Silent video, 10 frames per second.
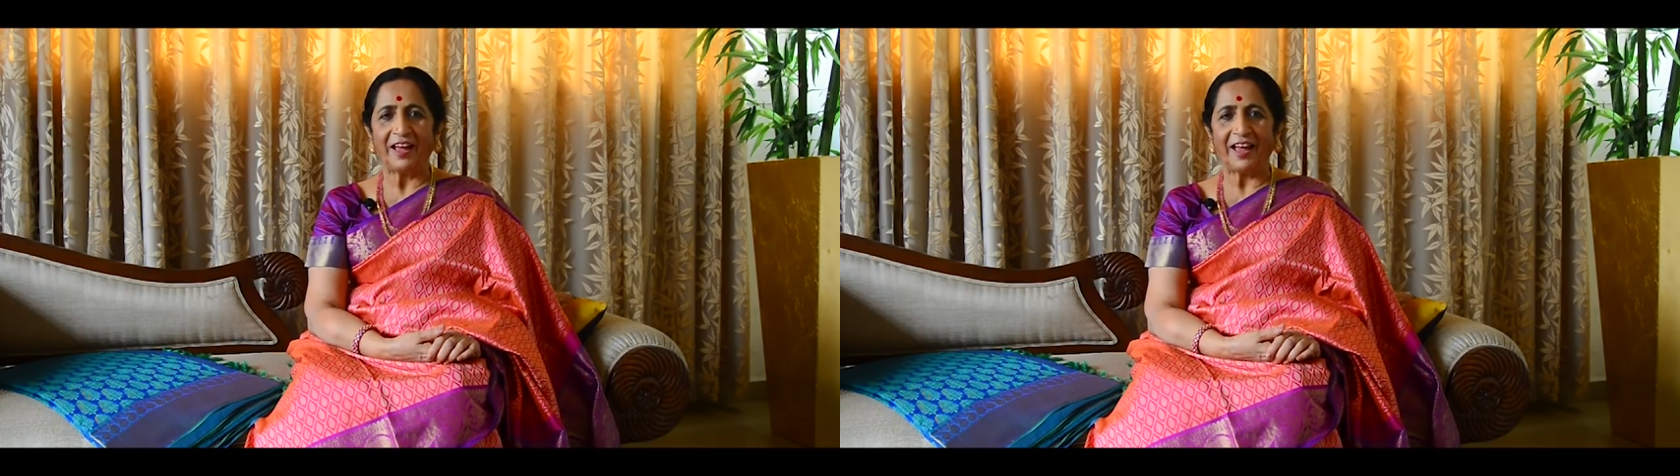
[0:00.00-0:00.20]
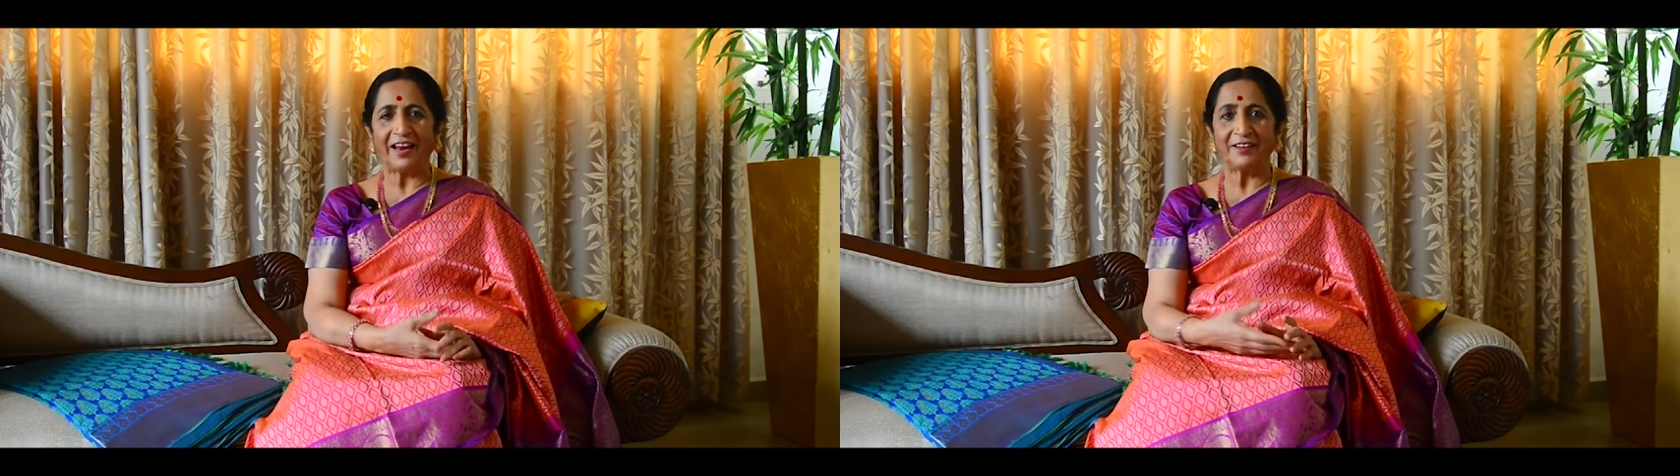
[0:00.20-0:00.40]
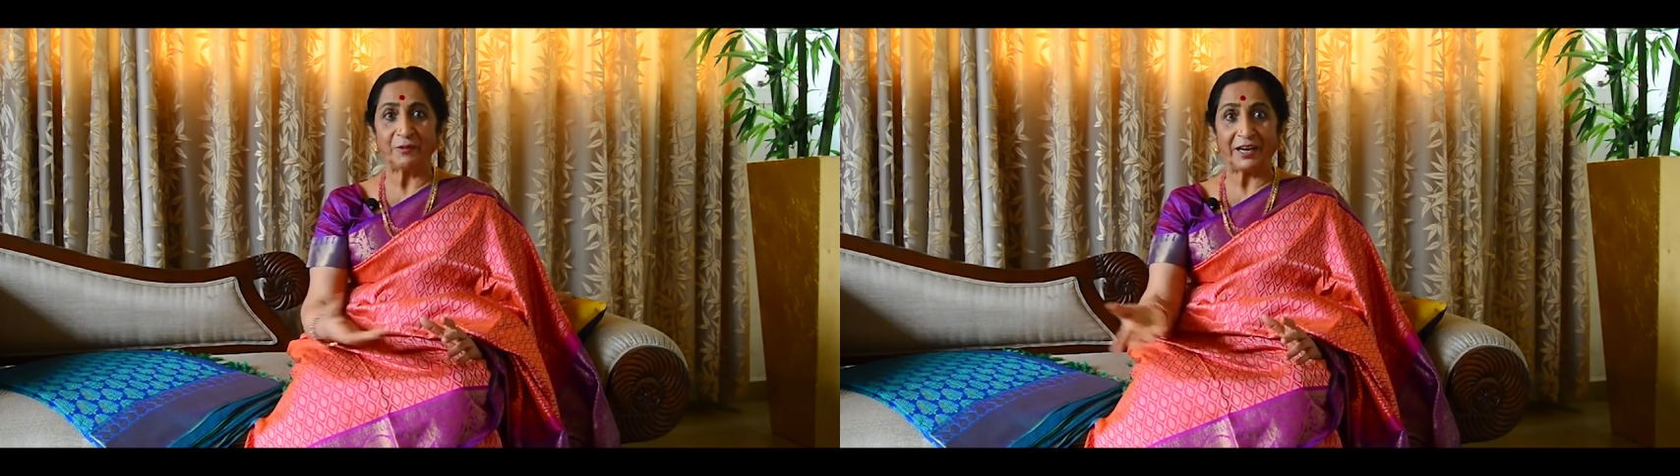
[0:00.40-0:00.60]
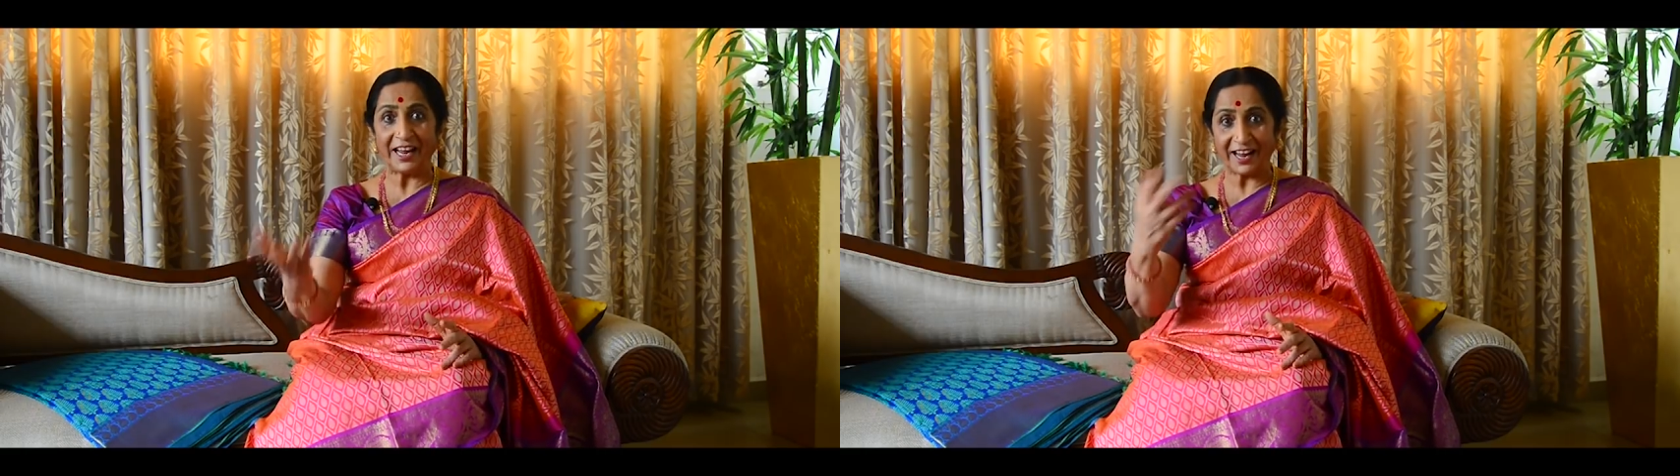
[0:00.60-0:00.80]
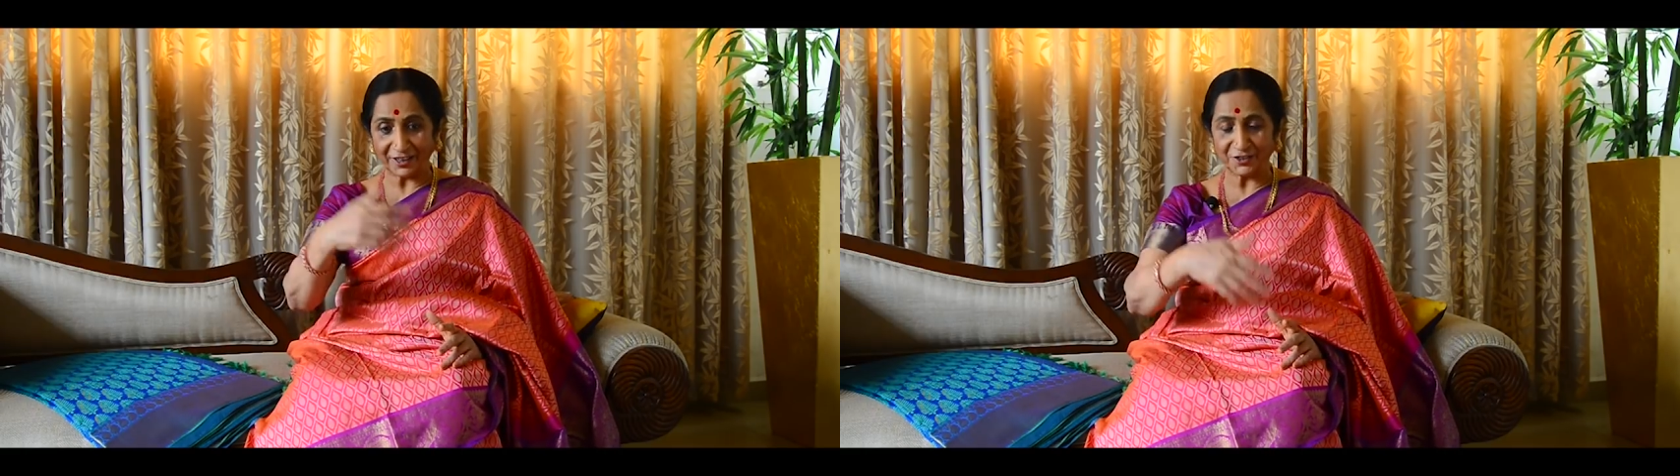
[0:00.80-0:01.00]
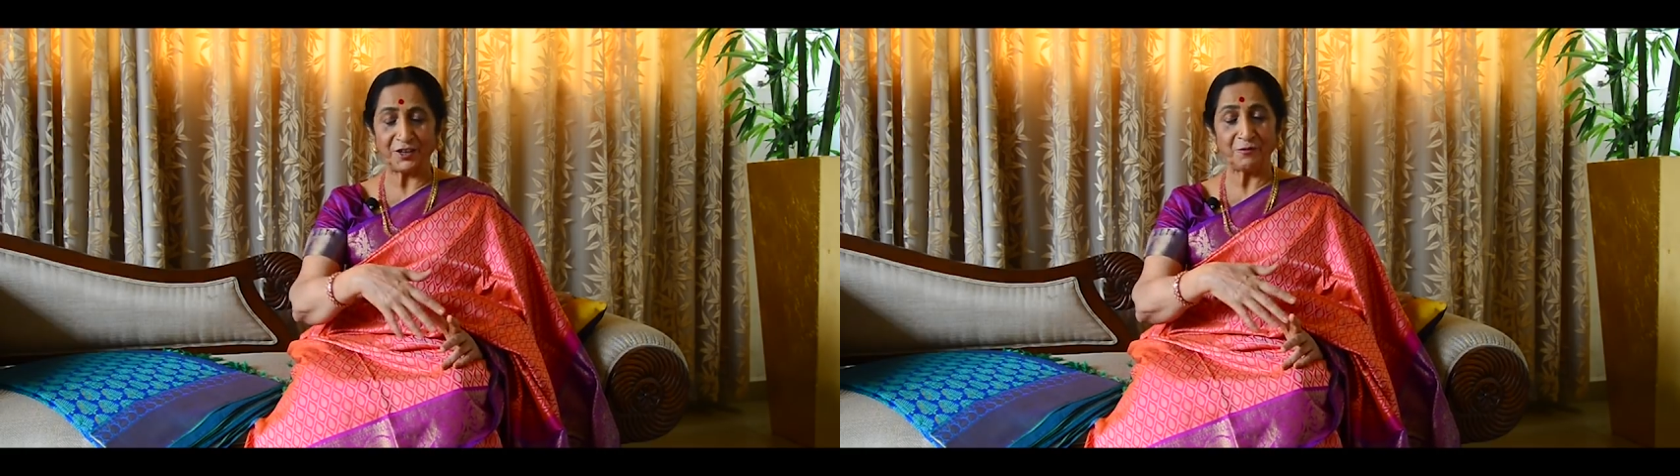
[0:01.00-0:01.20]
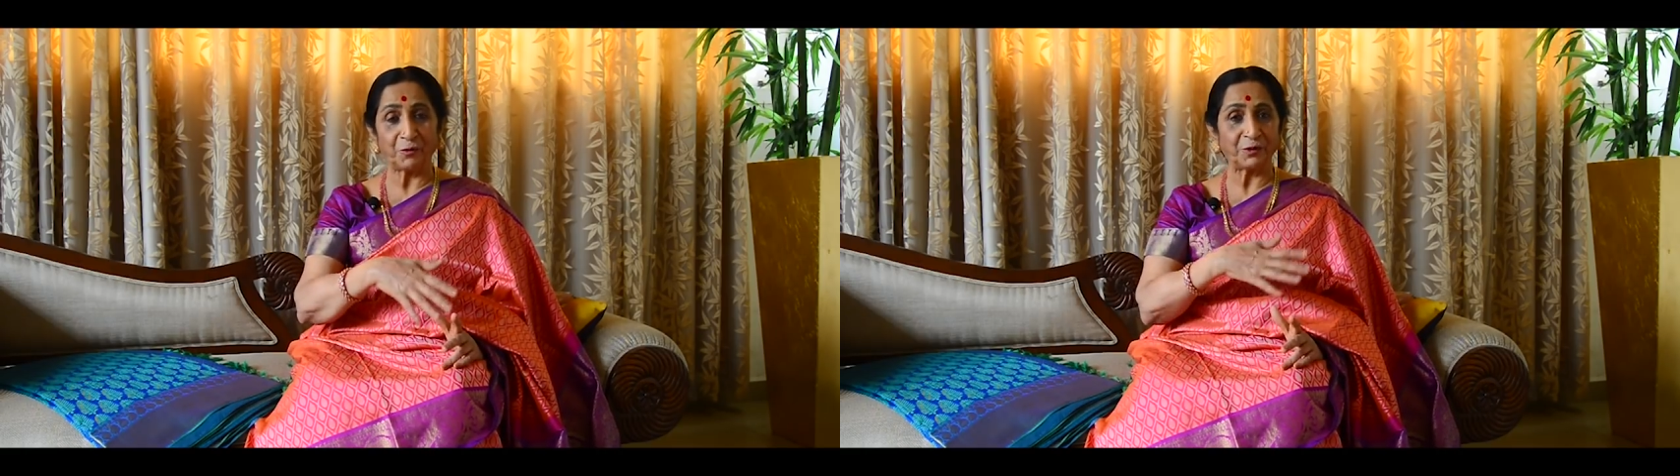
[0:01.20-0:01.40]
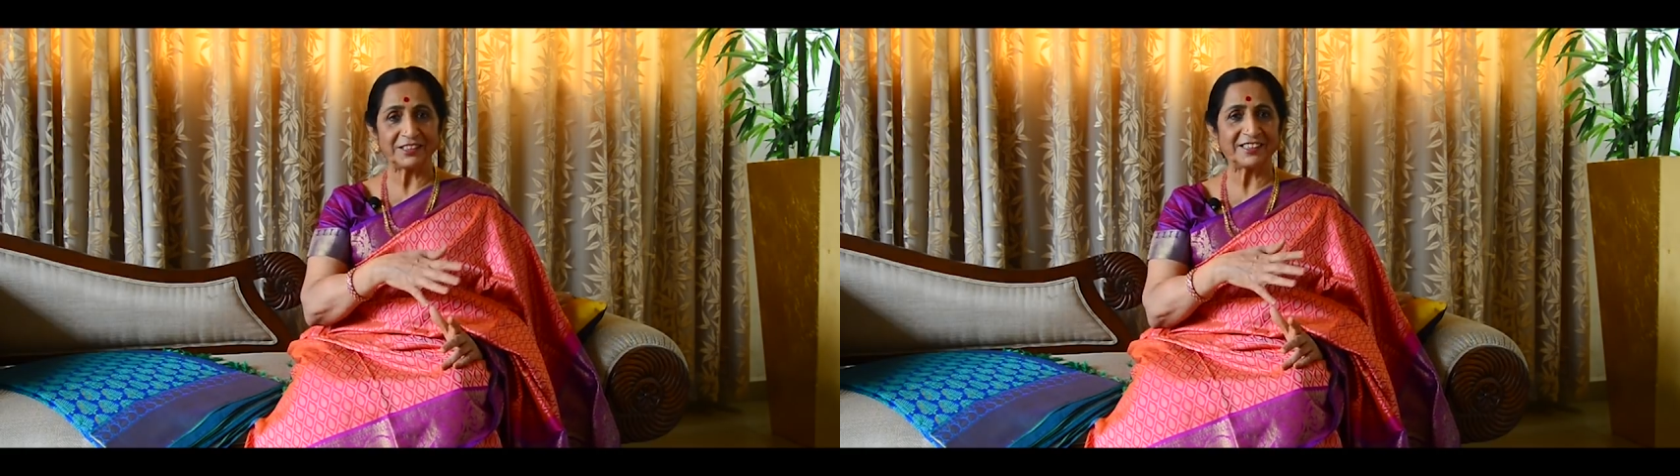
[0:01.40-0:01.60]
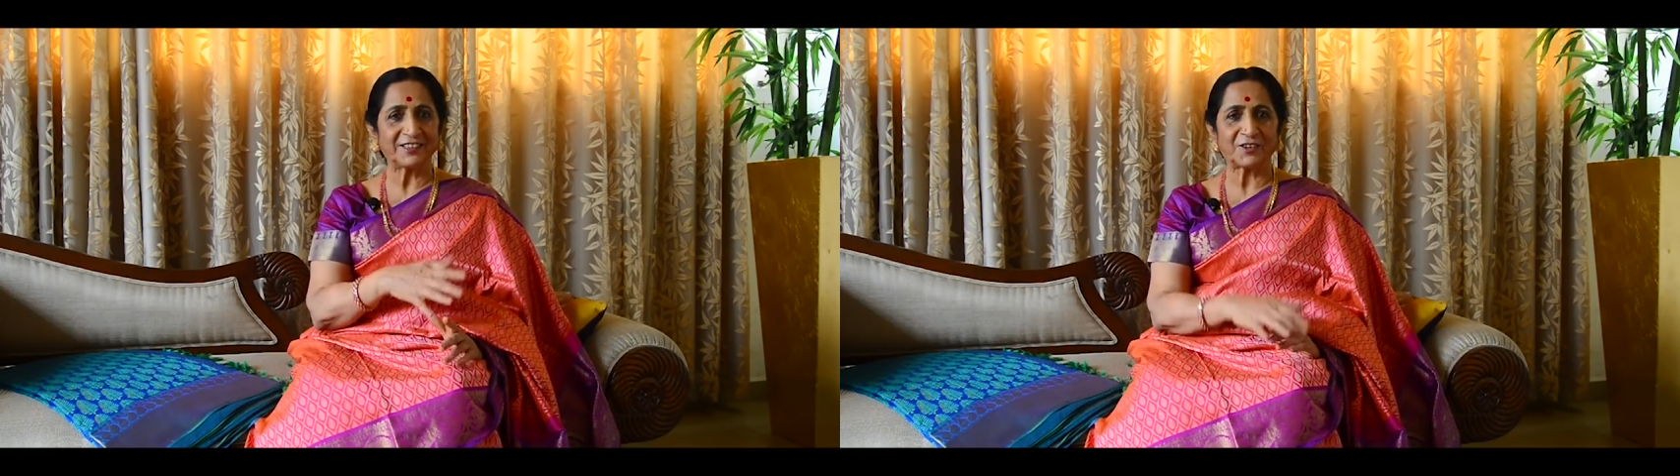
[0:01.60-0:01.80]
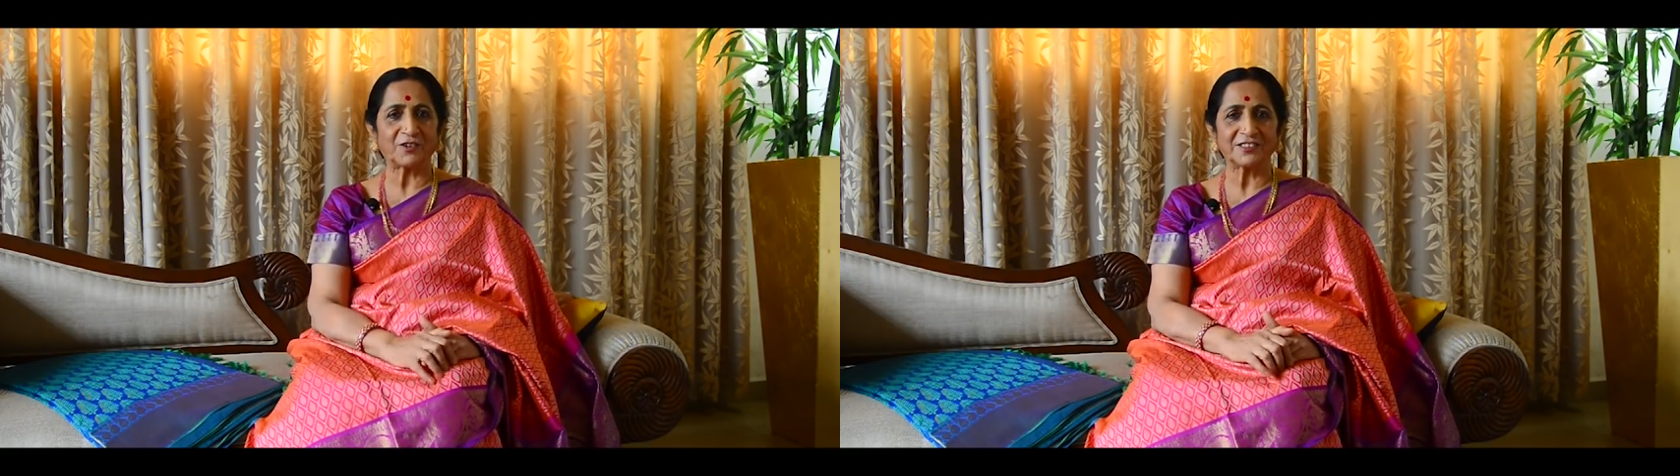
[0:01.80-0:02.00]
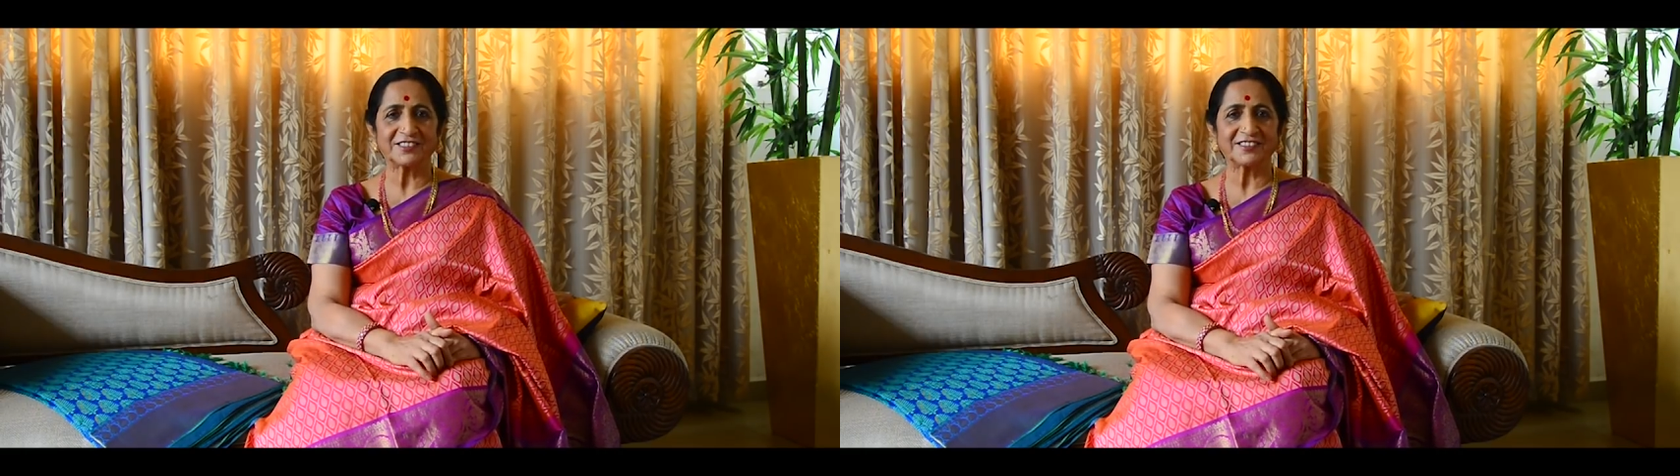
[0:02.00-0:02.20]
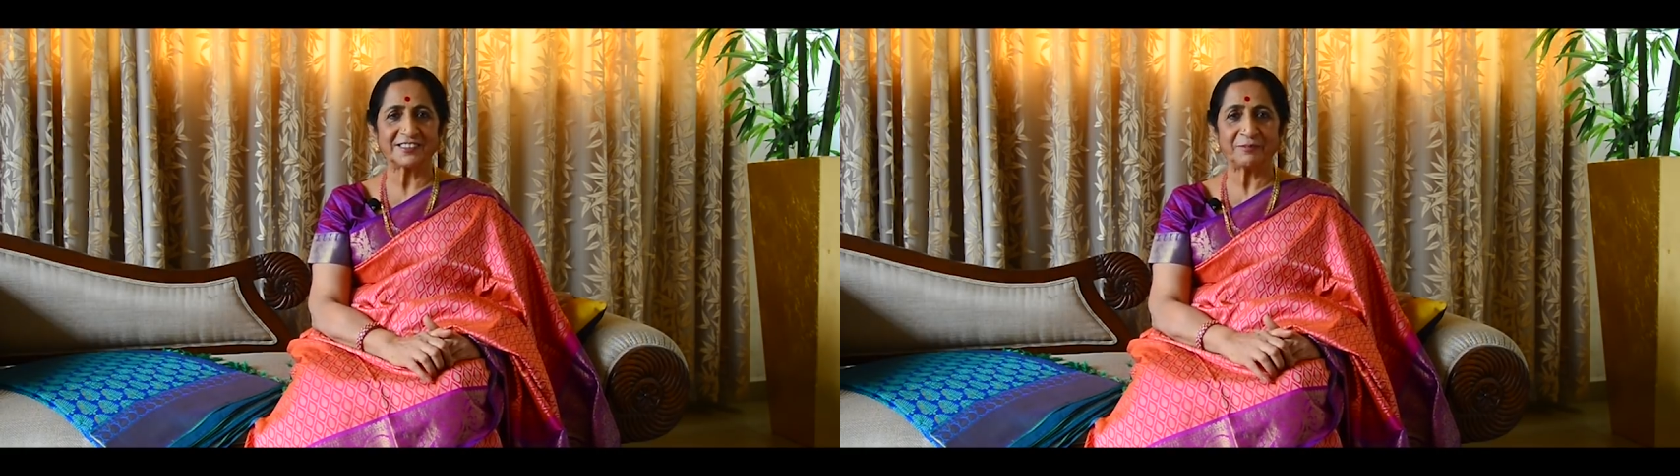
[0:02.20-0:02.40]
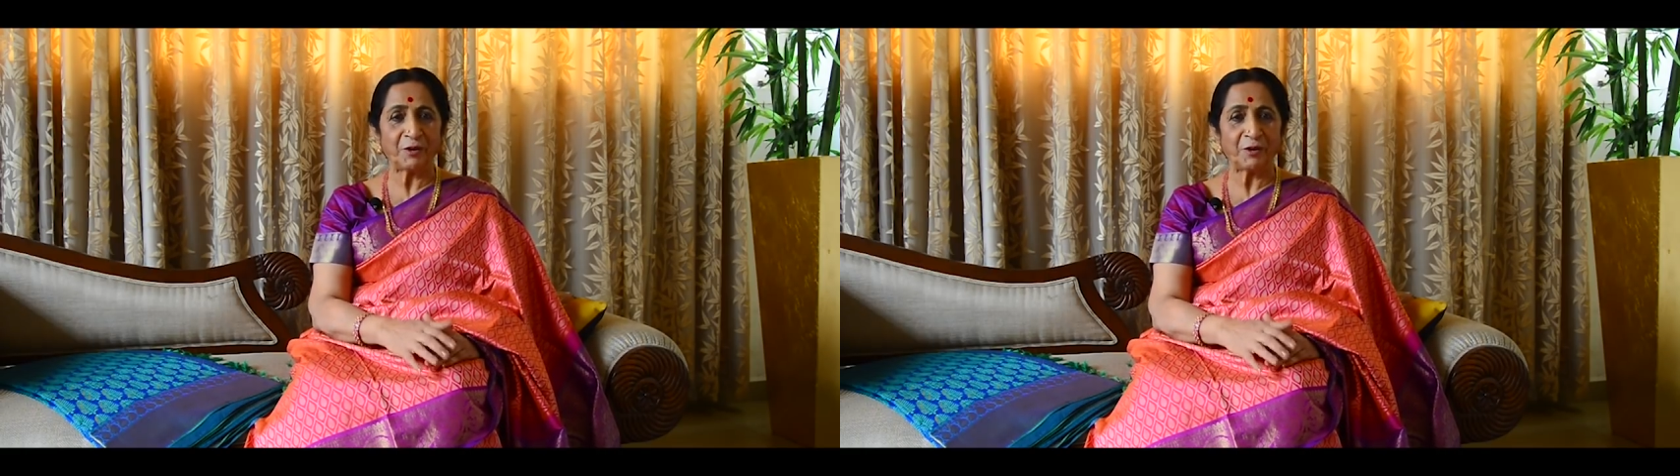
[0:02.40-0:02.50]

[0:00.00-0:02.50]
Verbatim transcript: and when I actually wore it in the concert,